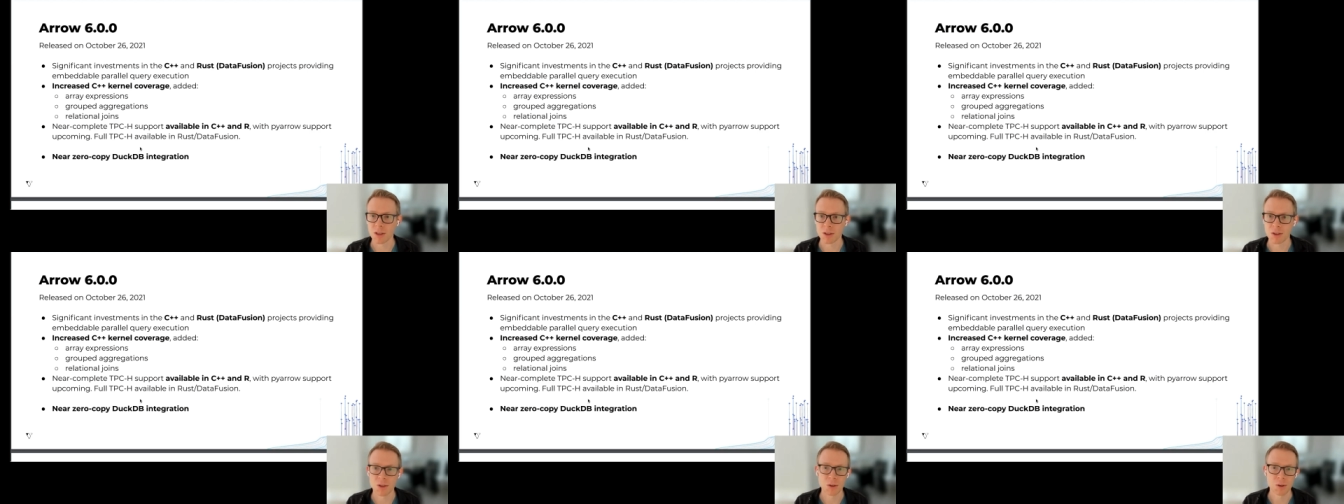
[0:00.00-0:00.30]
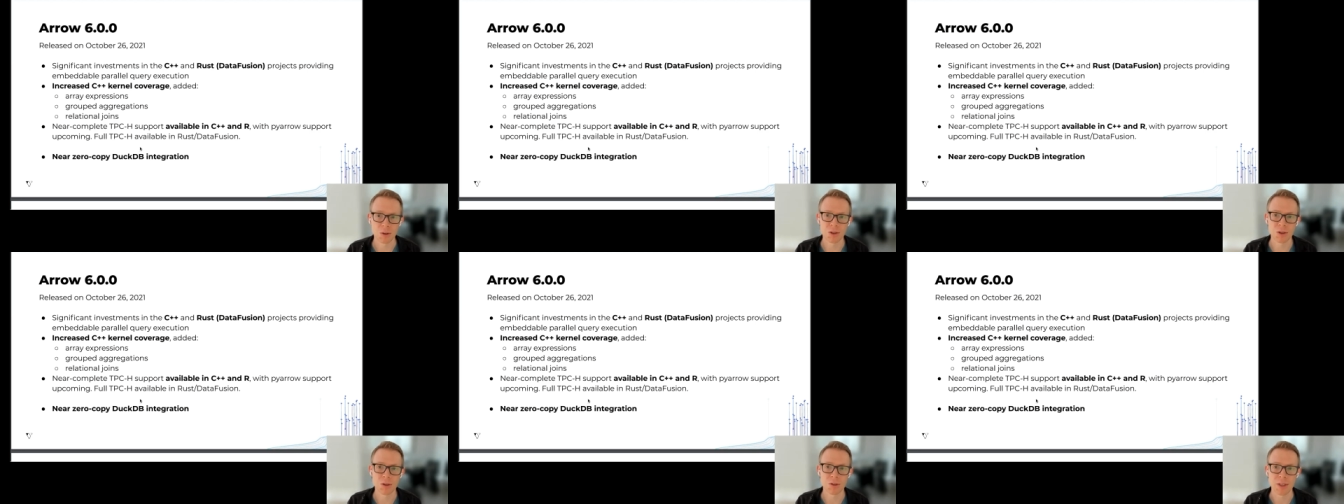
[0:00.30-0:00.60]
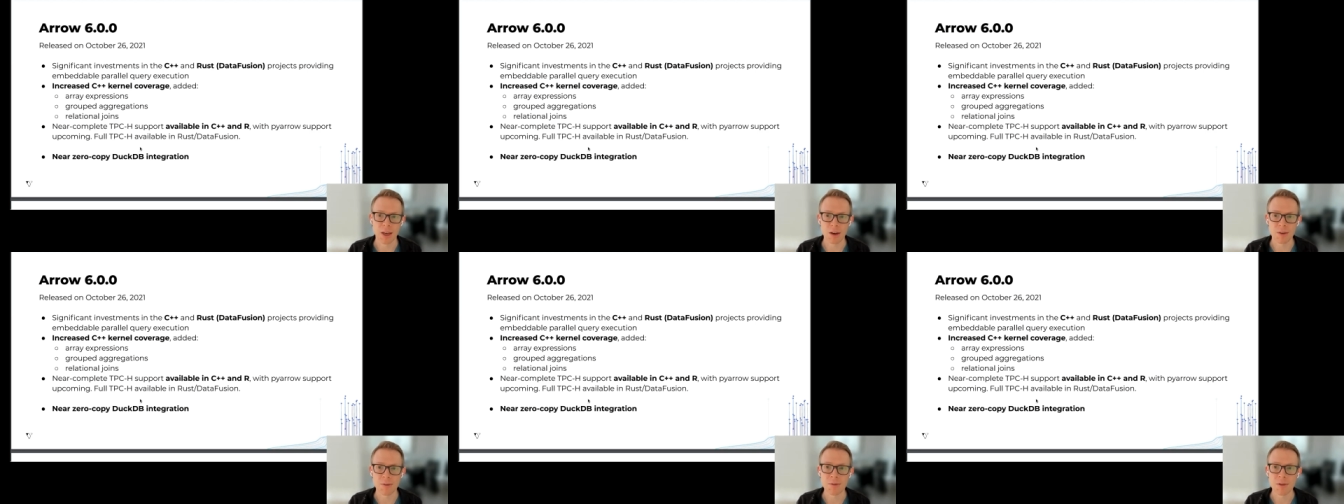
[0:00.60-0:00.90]
to, to
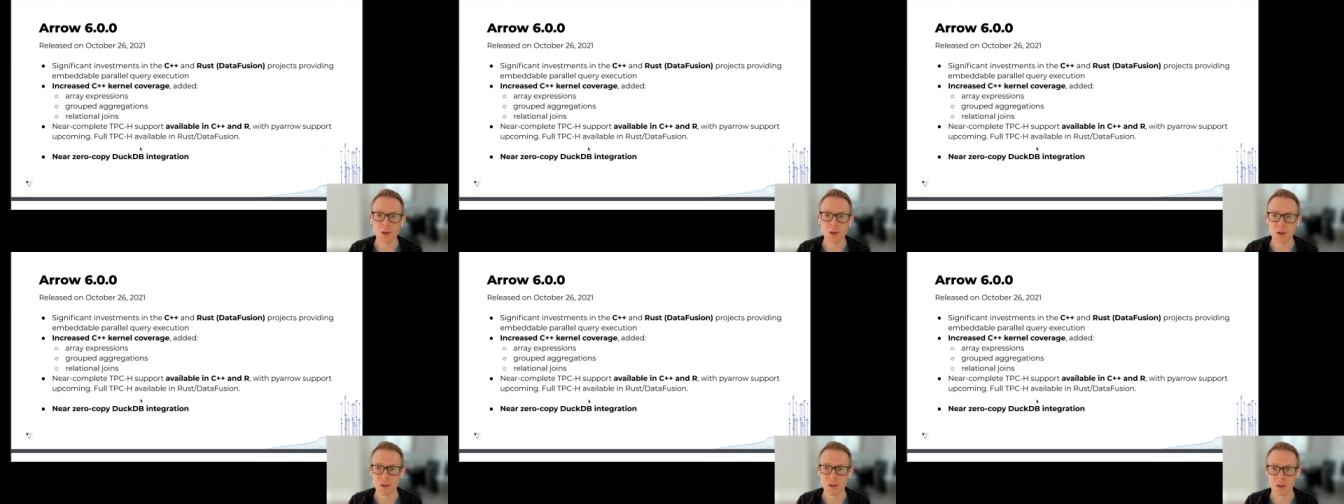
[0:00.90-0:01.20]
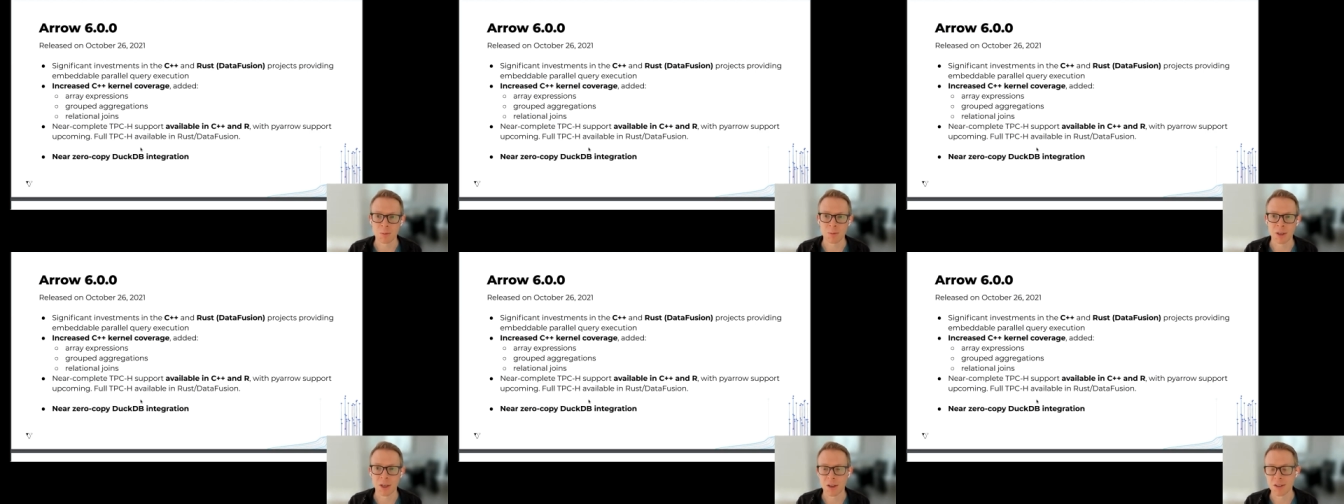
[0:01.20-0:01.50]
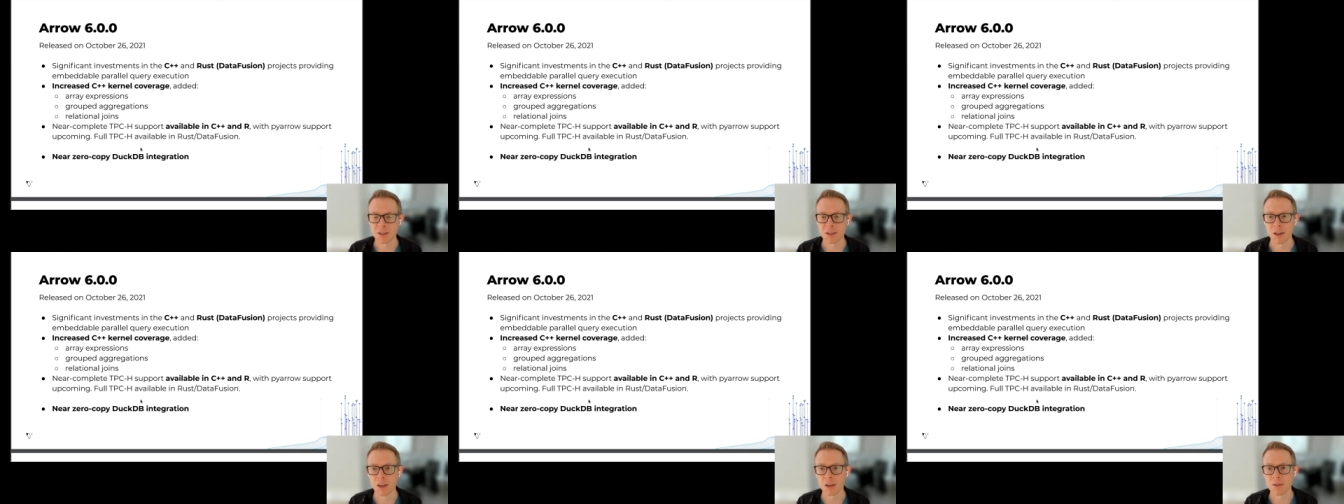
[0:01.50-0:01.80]
data fusion
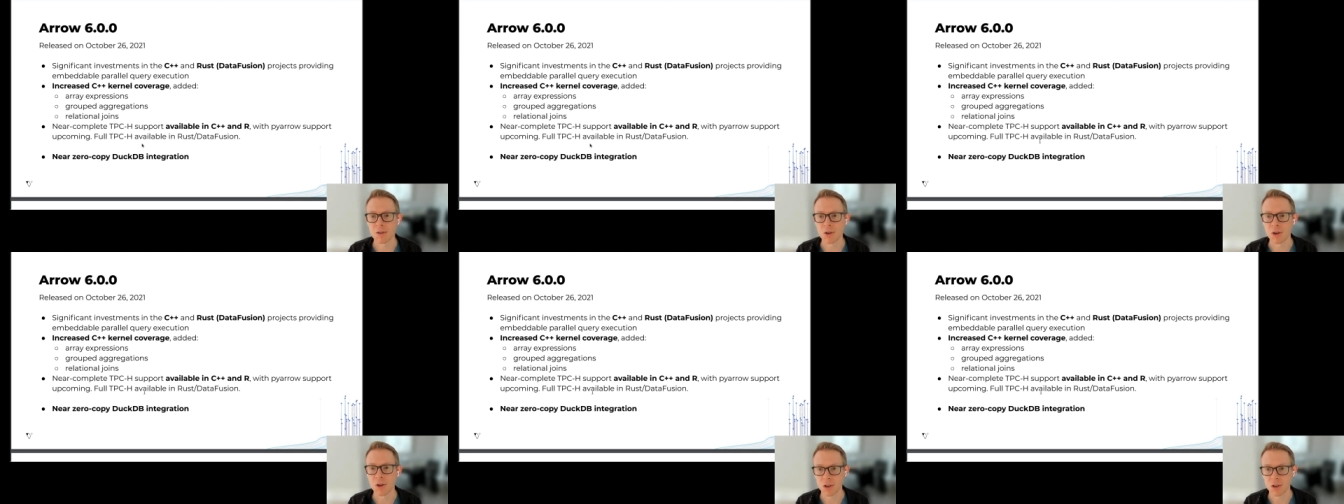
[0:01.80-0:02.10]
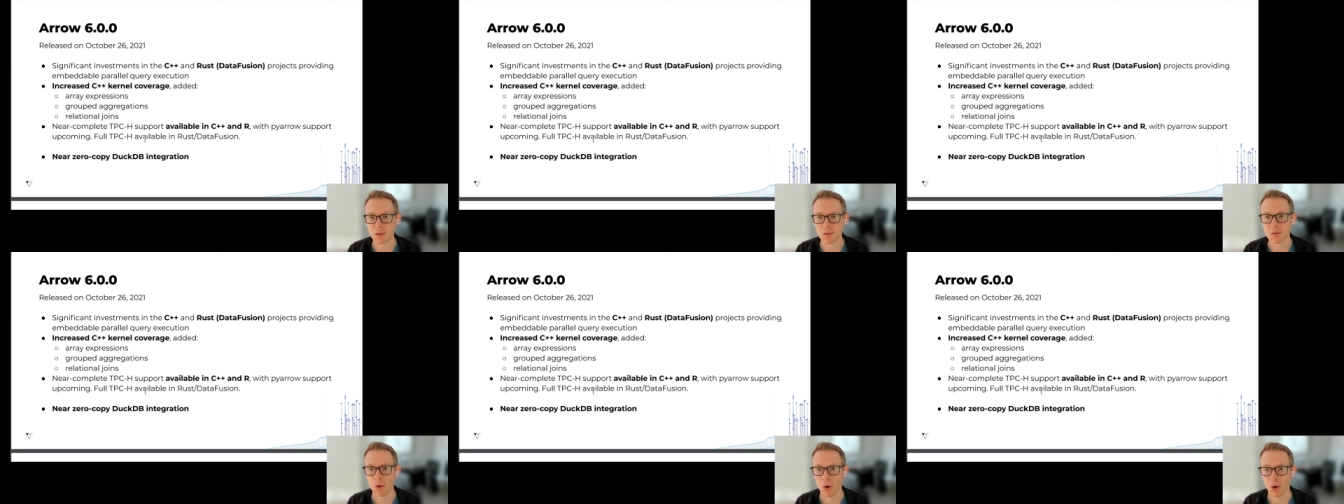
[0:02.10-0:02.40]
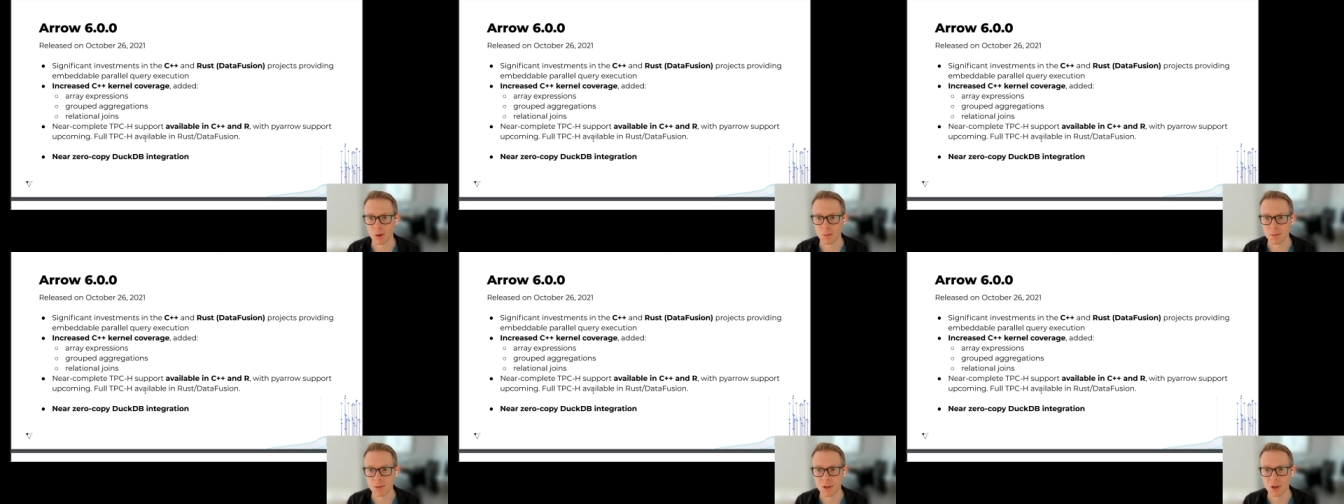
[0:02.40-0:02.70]
because data fusion
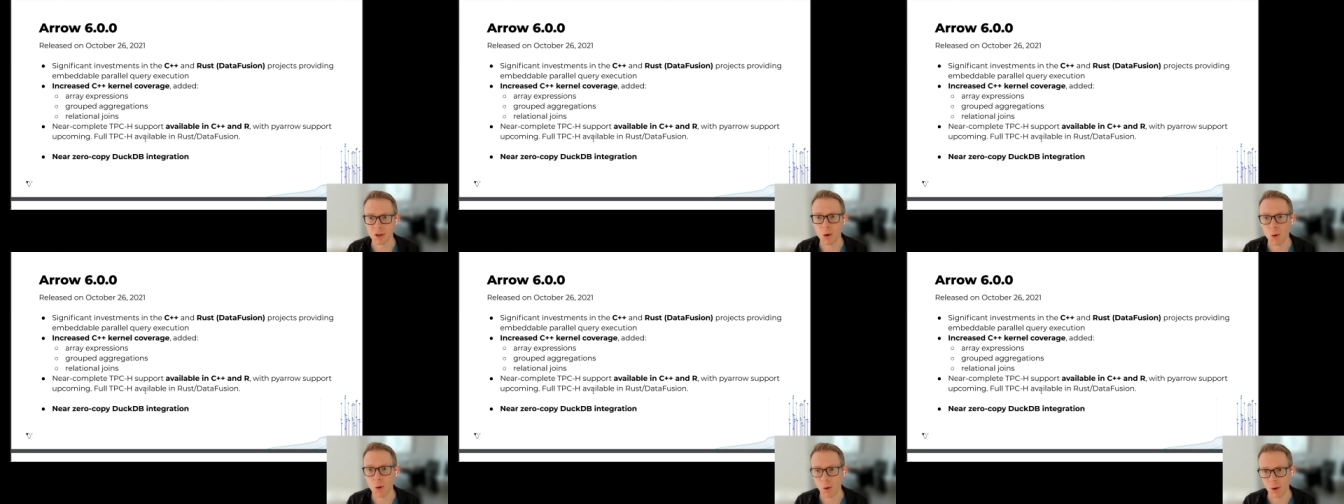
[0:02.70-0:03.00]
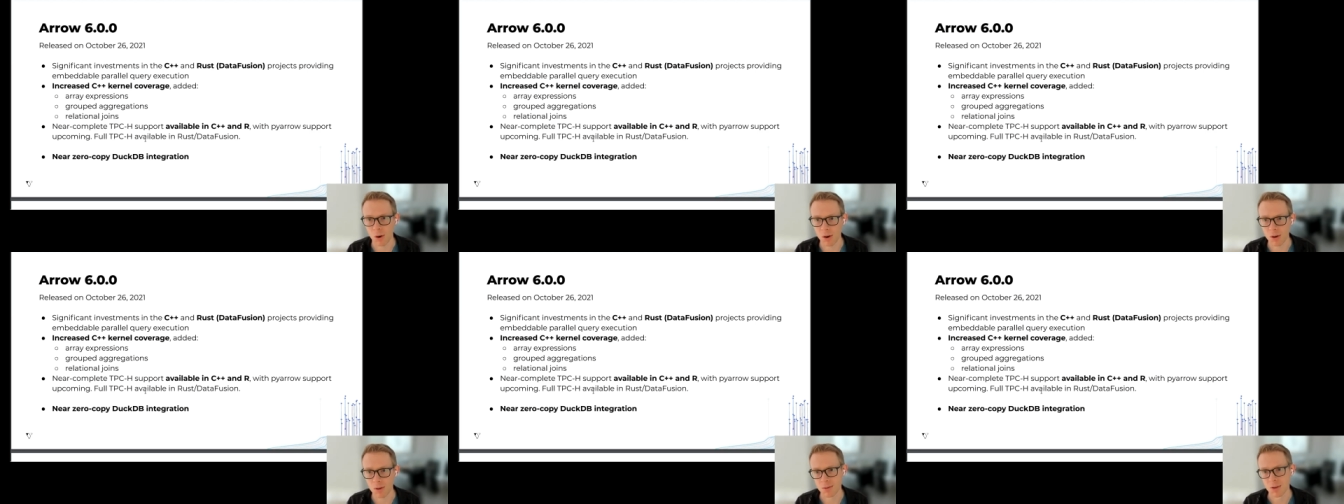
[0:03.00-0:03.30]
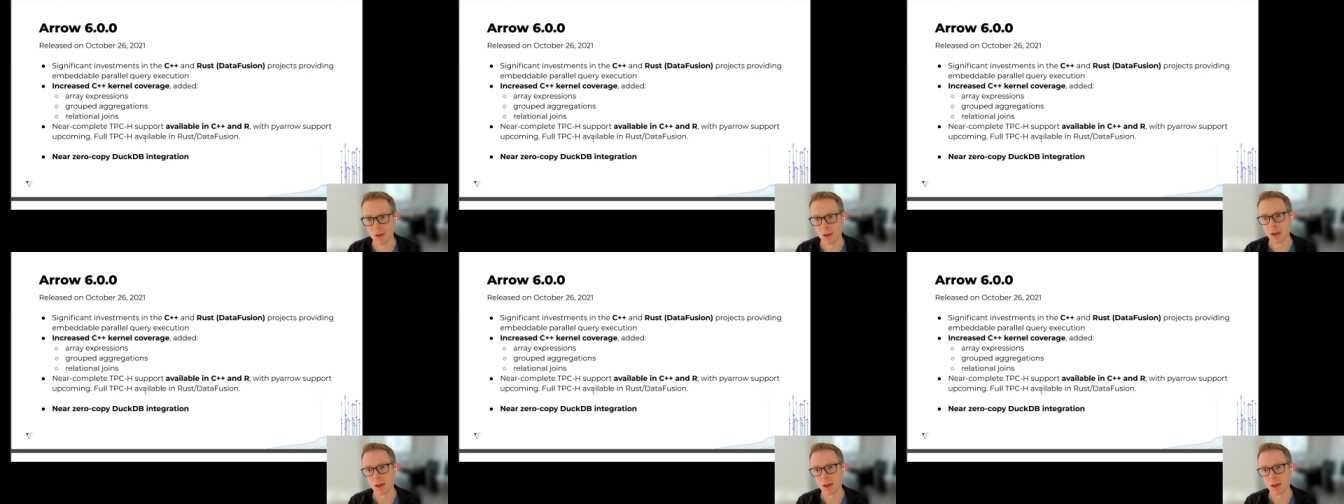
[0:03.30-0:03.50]
forms the core of